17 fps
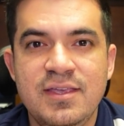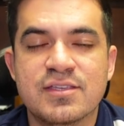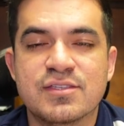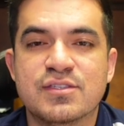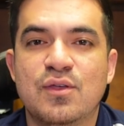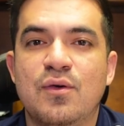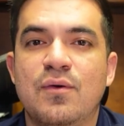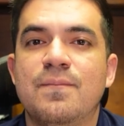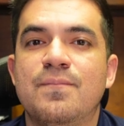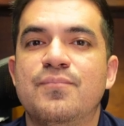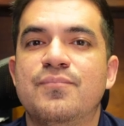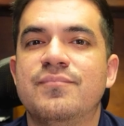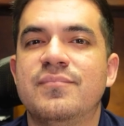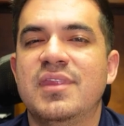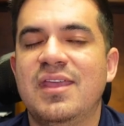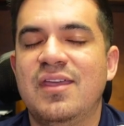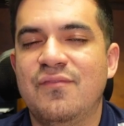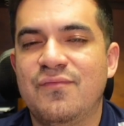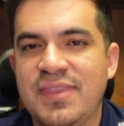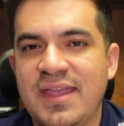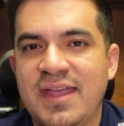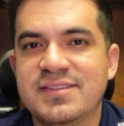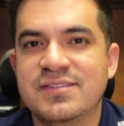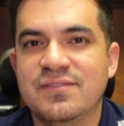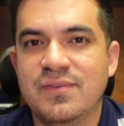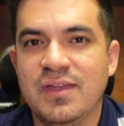So if
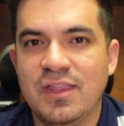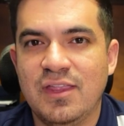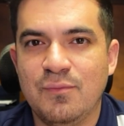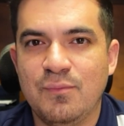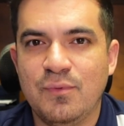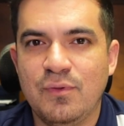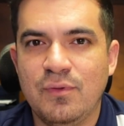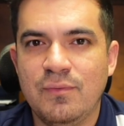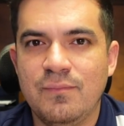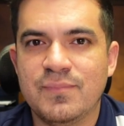that's available,